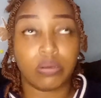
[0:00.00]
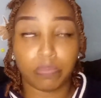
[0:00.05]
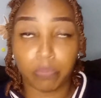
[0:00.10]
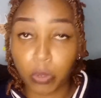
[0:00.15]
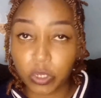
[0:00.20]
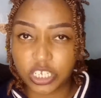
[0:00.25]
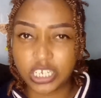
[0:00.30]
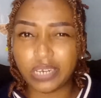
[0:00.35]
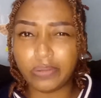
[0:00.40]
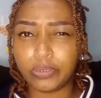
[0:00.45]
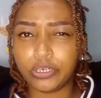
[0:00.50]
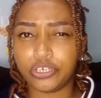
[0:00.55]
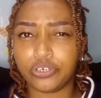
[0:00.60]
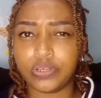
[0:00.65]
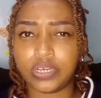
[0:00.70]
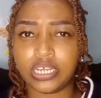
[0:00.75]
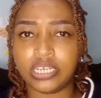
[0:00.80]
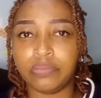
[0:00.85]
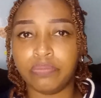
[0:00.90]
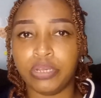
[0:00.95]
mostly when you're
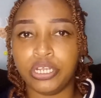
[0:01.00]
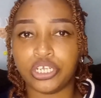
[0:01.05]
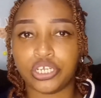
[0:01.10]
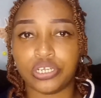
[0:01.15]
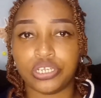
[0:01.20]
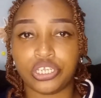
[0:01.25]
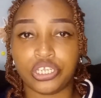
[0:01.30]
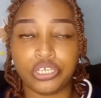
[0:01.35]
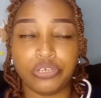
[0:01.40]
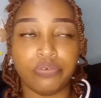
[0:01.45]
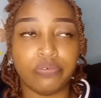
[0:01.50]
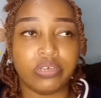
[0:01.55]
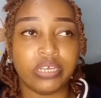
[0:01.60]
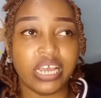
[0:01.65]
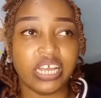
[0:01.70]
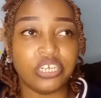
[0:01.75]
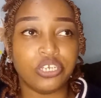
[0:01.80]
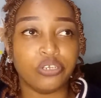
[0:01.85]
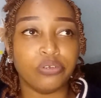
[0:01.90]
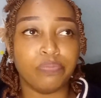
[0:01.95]
doing animations, you
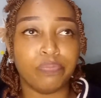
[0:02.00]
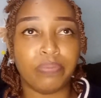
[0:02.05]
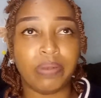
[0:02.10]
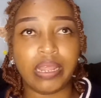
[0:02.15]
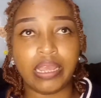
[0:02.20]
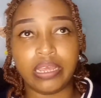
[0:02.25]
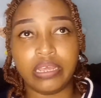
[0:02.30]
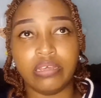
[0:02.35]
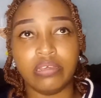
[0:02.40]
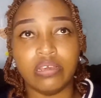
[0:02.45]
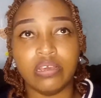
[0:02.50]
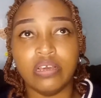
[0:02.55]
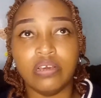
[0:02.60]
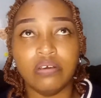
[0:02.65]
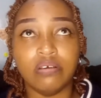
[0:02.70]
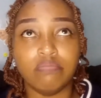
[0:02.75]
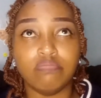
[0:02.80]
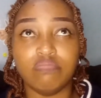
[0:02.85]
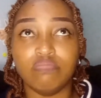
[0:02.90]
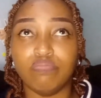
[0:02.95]
get to play
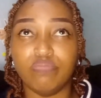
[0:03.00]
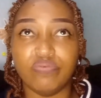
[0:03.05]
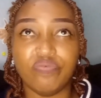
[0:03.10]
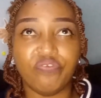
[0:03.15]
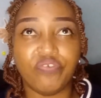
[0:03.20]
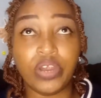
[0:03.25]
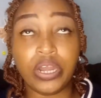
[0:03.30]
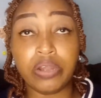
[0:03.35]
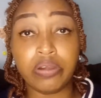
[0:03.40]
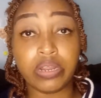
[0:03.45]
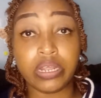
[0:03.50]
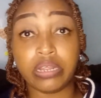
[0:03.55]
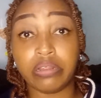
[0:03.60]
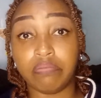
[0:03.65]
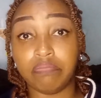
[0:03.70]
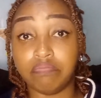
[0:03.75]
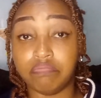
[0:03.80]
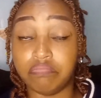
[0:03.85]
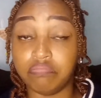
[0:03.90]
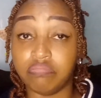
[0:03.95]

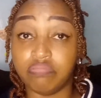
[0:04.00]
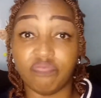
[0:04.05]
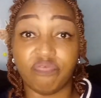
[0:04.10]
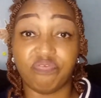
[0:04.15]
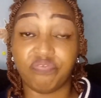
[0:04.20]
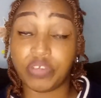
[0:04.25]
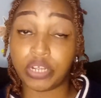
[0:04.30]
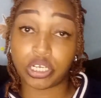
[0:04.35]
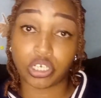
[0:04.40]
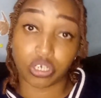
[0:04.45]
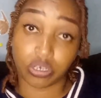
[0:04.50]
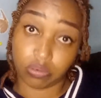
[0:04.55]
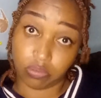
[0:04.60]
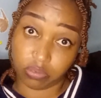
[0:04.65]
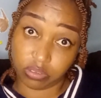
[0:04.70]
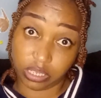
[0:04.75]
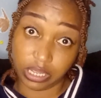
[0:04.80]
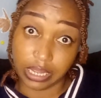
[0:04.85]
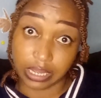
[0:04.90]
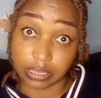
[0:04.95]
very fictional
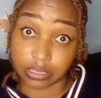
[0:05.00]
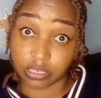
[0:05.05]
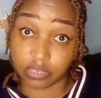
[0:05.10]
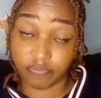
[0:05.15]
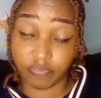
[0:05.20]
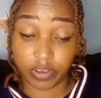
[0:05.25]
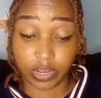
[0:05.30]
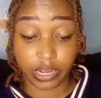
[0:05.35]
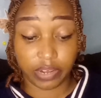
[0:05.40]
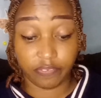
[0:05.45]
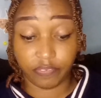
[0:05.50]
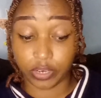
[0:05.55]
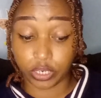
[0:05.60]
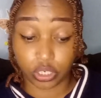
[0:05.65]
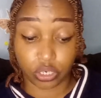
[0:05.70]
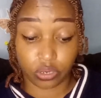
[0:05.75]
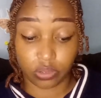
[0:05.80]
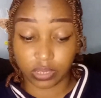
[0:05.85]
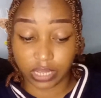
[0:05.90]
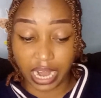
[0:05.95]
things, very
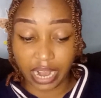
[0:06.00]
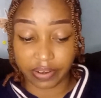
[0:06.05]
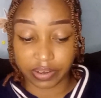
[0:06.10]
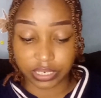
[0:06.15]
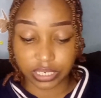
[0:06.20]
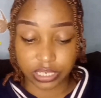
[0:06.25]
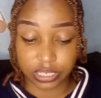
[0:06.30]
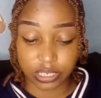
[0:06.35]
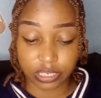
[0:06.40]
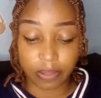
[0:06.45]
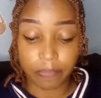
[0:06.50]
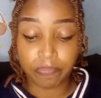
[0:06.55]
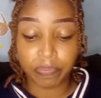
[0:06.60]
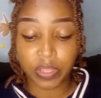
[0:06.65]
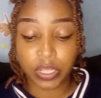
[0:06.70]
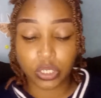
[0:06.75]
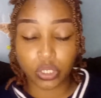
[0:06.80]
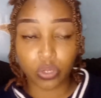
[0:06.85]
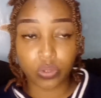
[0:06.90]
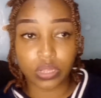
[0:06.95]
fictional characters.
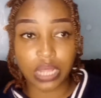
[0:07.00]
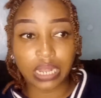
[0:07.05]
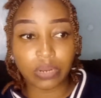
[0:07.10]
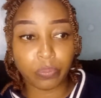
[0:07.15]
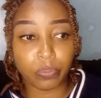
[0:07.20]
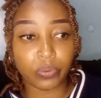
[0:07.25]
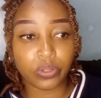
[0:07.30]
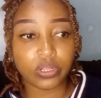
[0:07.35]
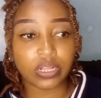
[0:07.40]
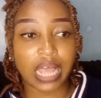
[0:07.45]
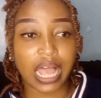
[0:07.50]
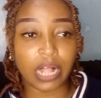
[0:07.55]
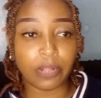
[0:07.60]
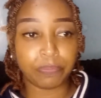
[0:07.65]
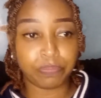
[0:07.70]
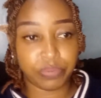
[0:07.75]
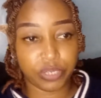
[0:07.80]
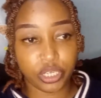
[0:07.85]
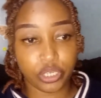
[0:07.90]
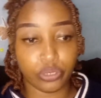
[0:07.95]
So that will
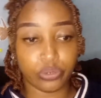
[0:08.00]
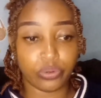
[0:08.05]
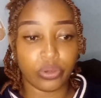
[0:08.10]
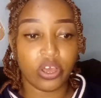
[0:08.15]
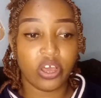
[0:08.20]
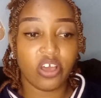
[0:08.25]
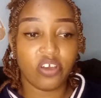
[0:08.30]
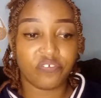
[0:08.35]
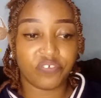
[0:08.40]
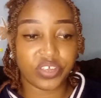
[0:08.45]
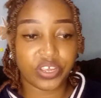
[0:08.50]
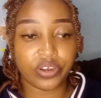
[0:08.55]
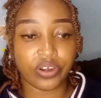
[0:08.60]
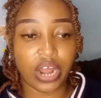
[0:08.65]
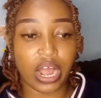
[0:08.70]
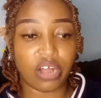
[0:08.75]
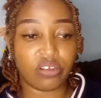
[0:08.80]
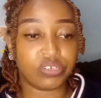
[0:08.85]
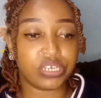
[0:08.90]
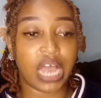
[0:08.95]
help you figure
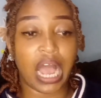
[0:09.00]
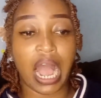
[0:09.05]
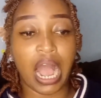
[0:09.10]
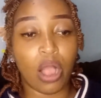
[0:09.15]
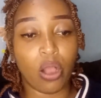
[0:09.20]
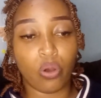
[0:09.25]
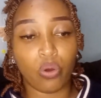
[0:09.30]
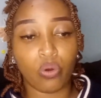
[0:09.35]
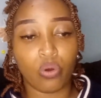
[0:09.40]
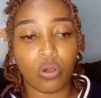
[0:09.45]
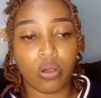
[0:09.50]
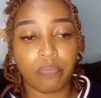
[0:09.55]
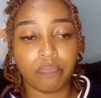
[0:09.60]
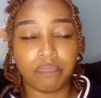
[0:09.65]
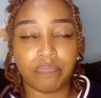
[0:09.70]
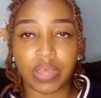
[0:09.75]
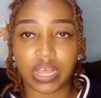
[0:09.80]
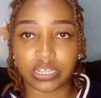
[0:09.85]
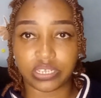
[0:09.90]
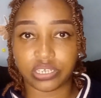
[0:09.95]
out how
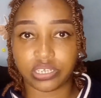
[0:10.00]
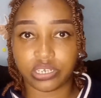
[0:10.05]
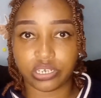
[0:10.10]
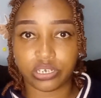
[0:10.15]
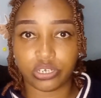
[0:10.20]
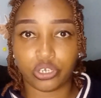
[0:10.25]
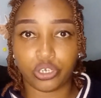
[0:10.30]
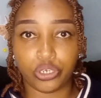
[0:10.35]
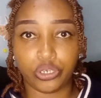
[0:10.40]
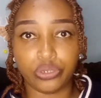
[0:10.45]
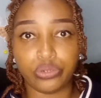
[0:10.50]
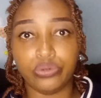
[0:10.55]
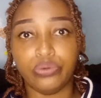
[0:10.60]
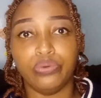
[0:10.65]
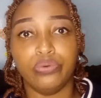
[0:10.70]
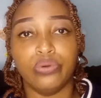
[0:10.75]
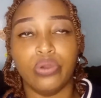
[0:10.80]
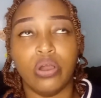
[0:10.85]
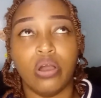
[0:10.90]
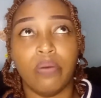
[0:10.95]
best
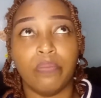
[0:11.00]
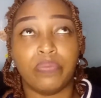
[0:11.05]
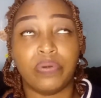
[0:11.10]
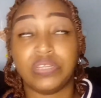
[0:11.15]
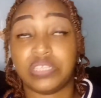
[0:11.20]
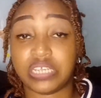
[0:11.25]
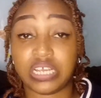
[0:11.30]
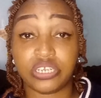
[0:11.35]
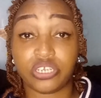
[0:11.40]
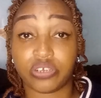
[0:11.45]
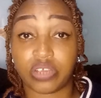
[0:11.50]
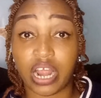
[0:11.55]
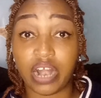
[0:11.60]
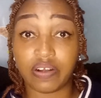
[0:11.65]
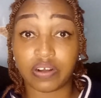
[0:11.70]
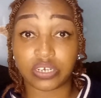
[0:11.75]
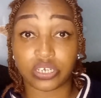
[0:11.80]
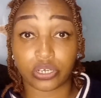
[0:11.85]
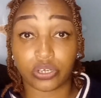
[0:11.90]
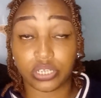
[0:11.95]
to present your
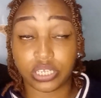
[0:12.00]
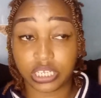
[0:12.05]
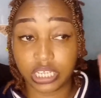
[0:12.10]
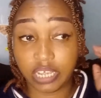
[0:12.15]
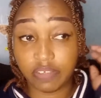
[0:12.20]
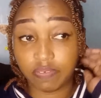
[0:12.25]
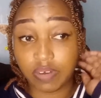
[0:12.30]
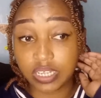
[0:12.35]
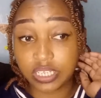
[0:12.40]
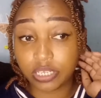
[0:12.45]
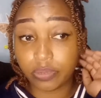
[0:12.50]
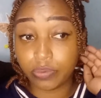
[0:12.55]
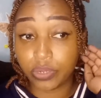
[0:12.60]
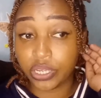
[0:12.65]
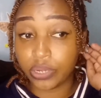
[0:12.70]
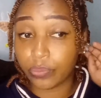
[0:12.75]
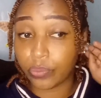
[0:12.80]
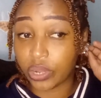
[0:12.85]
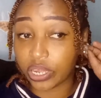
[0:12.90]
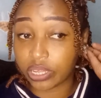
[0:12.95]
character. Because if, let's say,
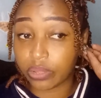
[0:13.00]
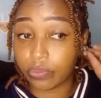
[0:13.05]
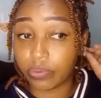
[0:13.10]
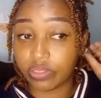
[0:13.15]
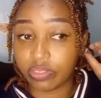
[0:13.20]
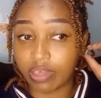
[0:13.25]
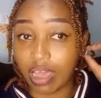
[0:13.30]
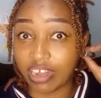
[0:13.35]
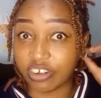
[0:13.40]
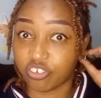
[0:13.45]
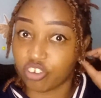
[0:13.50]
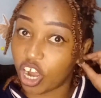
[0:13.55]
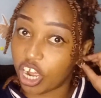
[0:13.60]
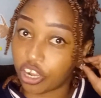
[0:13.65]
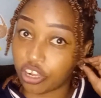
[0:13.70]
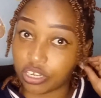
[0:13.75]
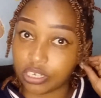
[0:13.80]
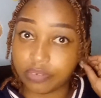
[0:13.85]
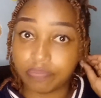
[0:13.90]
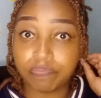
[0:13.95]
we are working with a
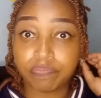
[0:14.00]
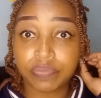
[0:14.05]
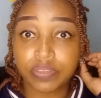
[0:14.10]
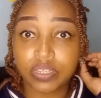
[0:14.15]
dragon